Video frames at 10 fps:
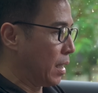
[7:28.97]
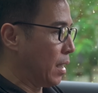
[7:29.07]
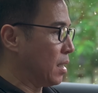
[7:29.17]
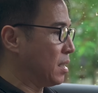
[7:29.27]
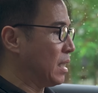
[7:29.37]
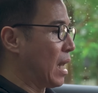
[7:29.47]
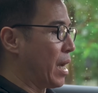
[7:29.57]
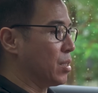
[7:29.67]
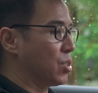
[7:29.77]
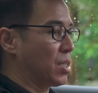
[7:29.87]
in the
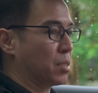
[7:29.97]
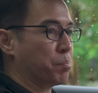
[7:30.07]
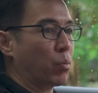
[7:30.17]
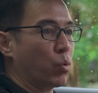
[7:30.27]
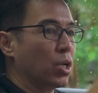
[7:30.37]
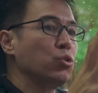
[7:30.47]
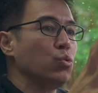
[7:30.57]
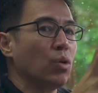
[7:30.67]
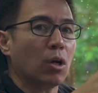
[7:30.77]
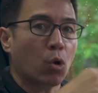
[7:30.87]
Sealion 6, but we're going to
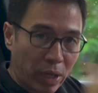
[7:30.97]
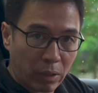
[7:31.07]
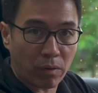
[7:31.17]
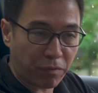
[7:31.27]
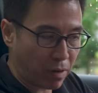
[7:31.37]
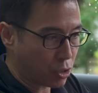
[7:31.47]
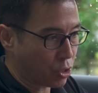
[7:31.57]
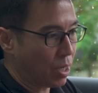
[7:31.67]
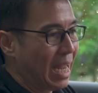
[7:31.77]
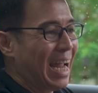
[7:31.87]
do a quick
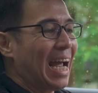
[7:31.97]
refresher,